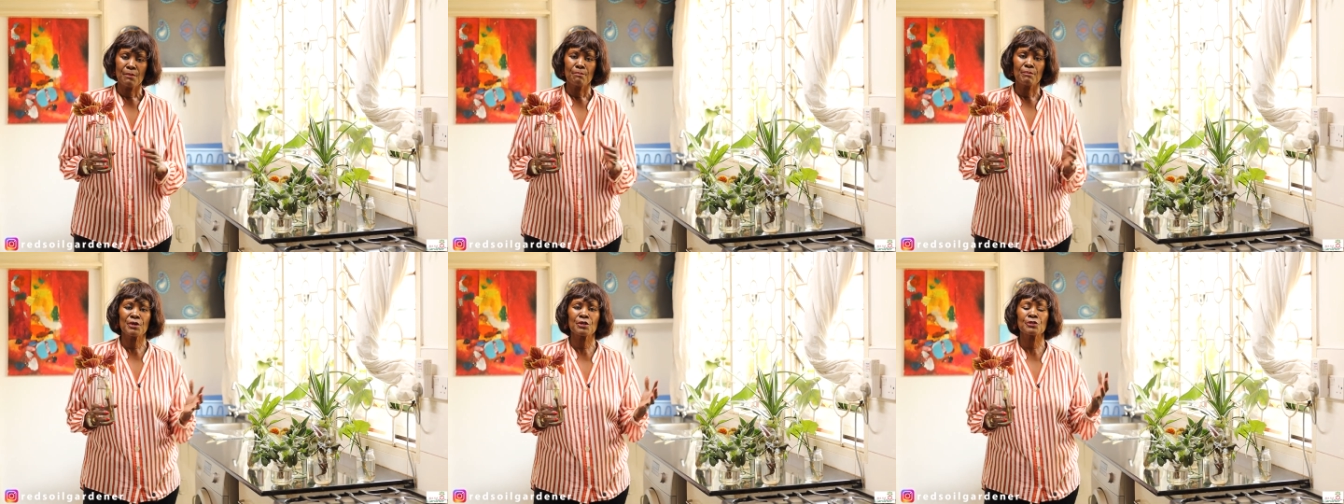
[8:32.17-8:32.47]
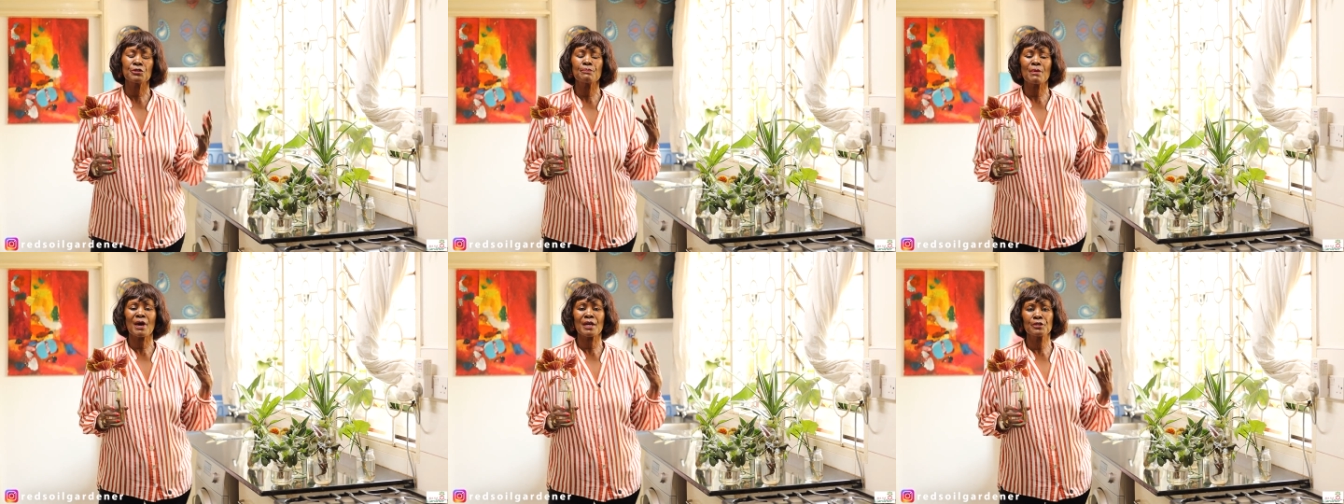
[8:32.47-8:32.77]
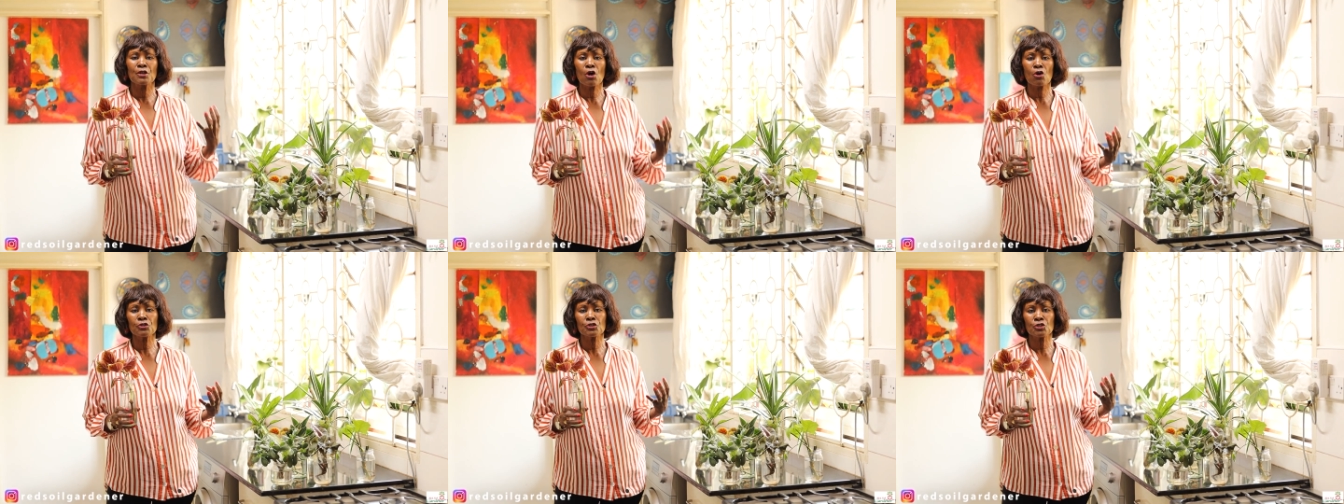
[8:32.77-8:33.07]
Because by
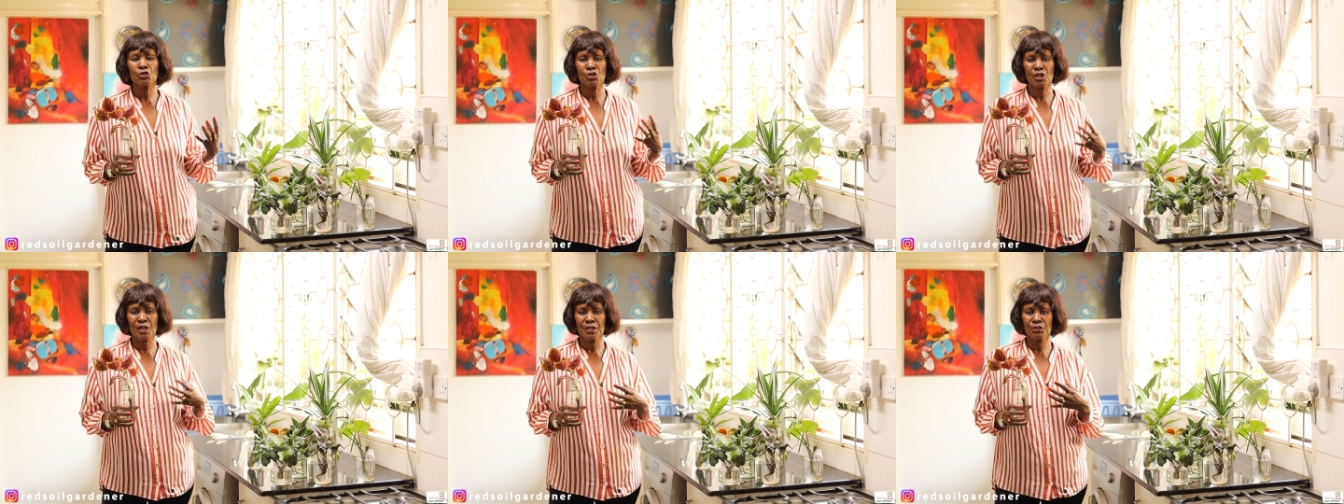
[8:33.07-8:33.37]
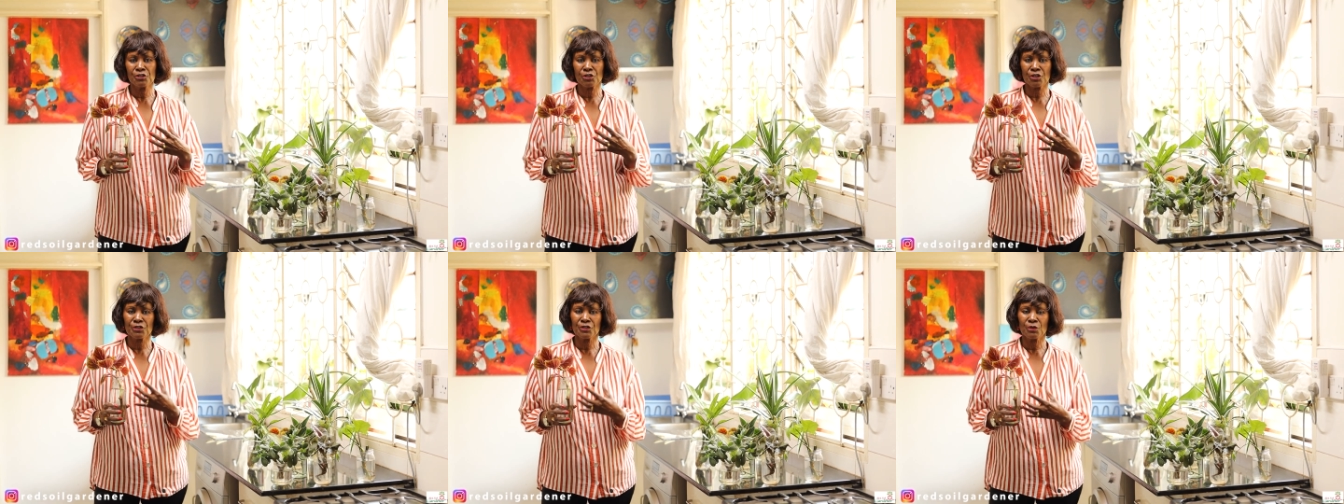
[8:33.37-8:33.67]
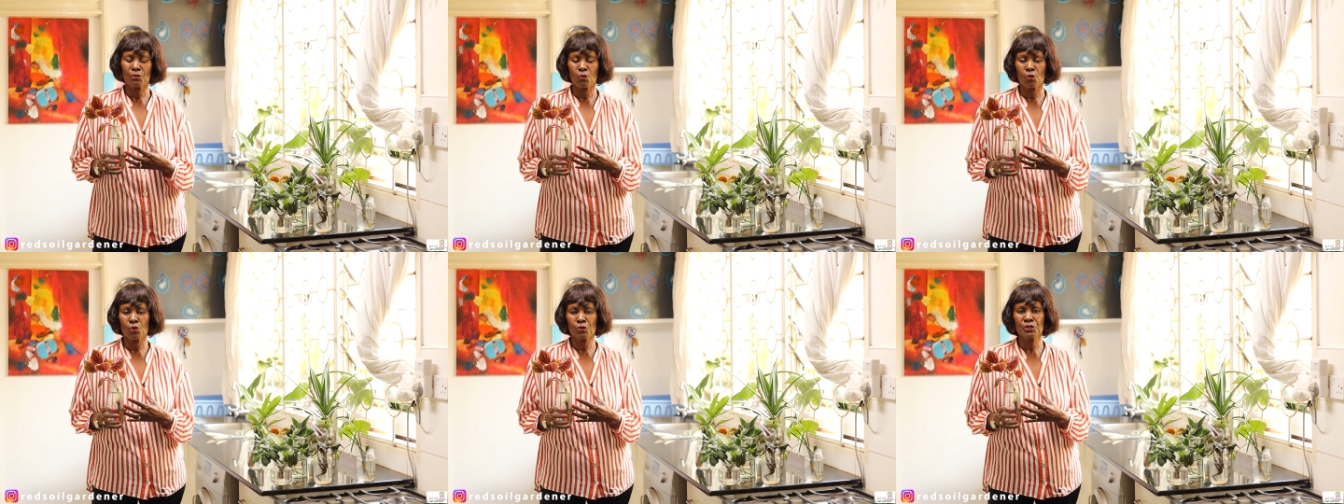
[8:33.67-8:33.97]
not changing
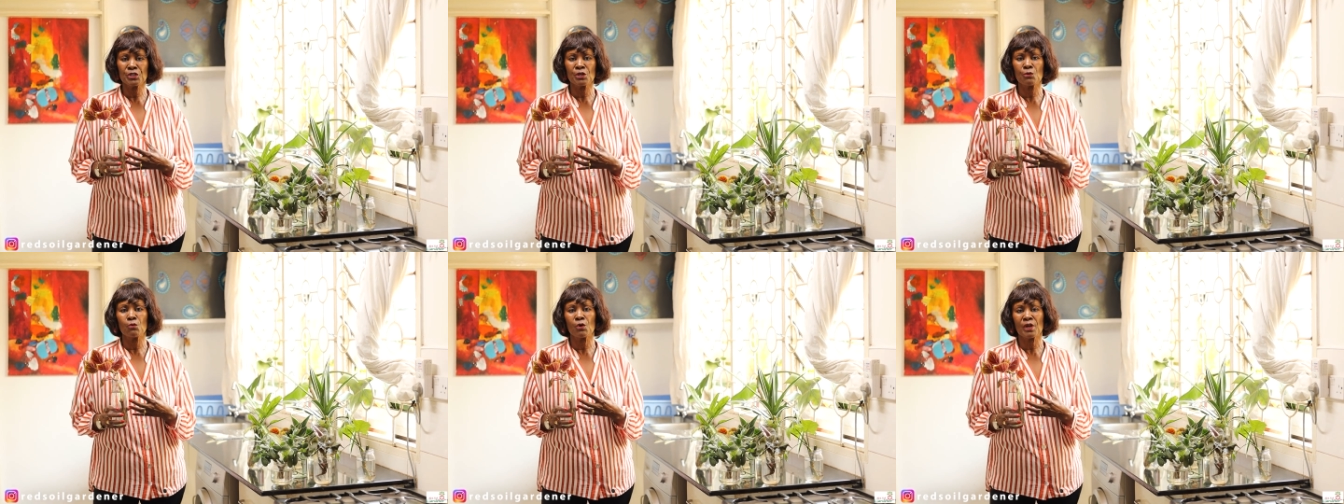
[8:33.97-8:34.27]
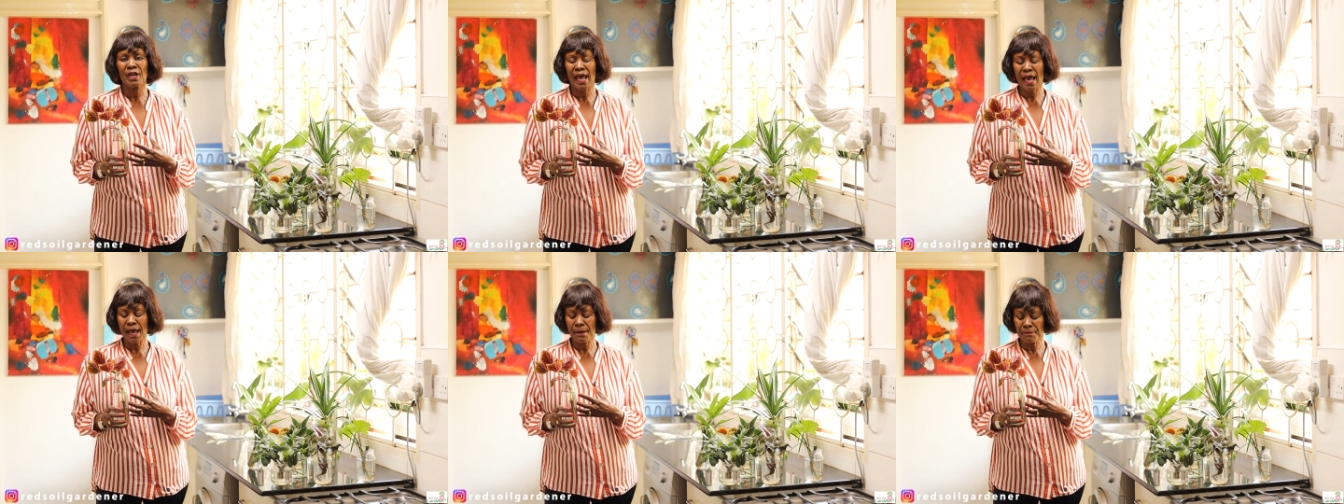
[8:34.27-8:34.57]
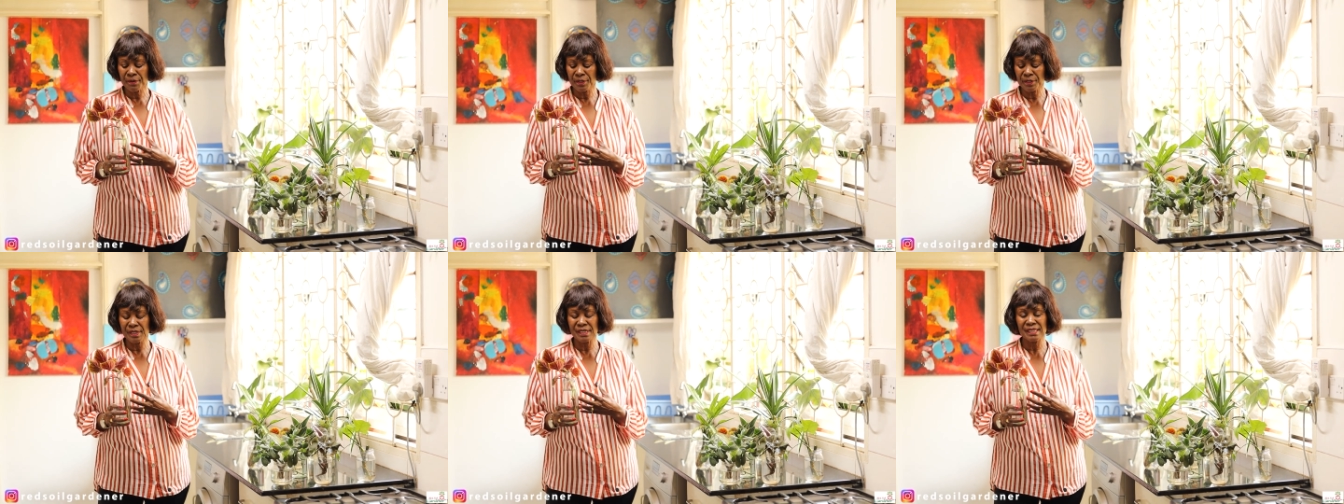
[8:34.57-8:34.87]
the water, what
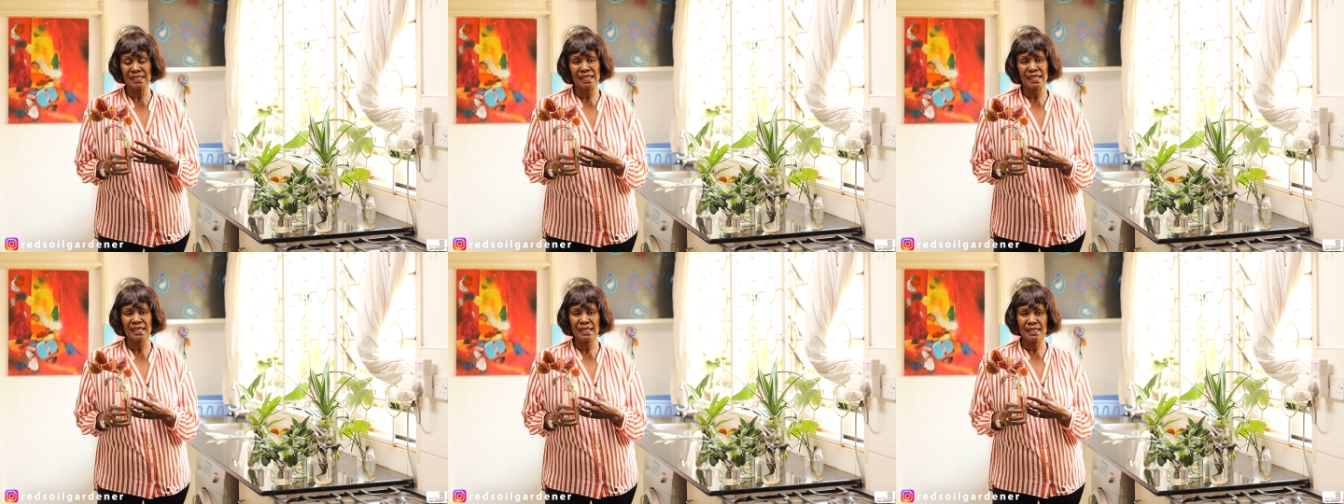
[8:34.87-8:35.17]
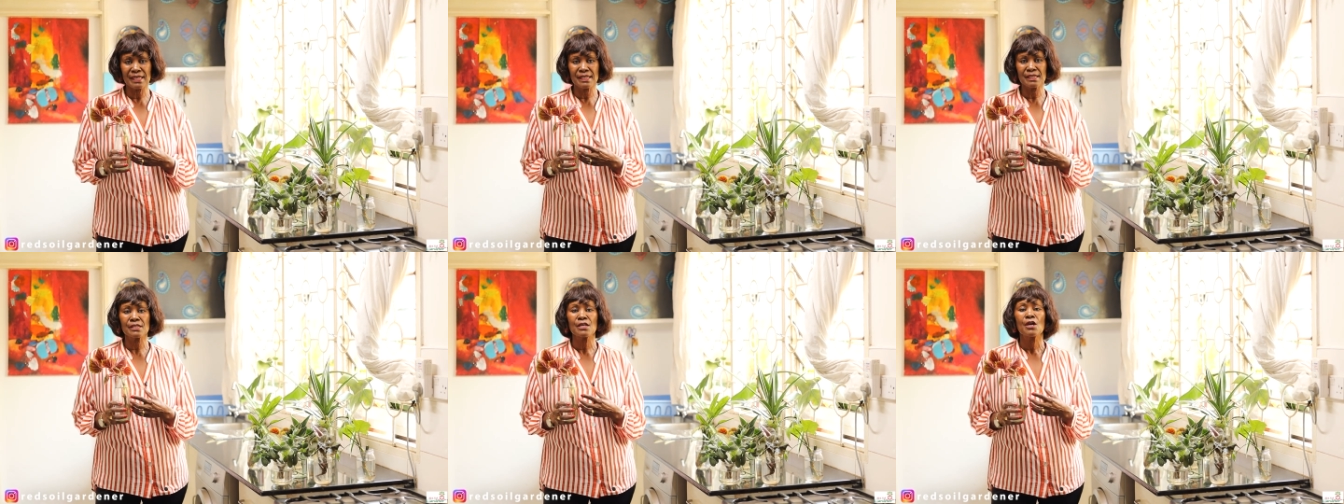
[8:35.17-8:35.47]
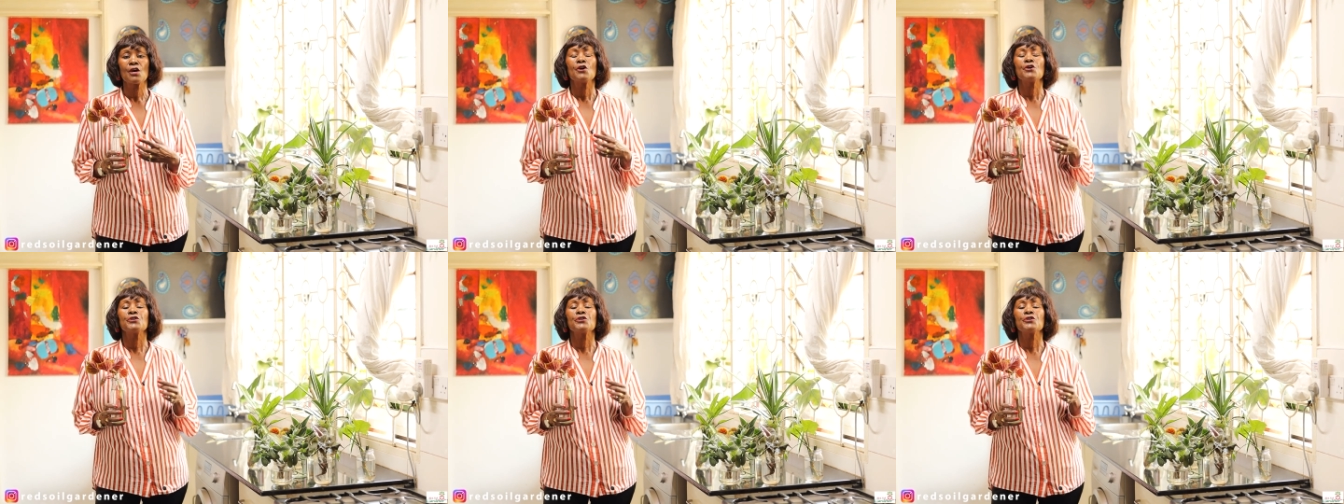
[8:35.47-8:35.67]
happens is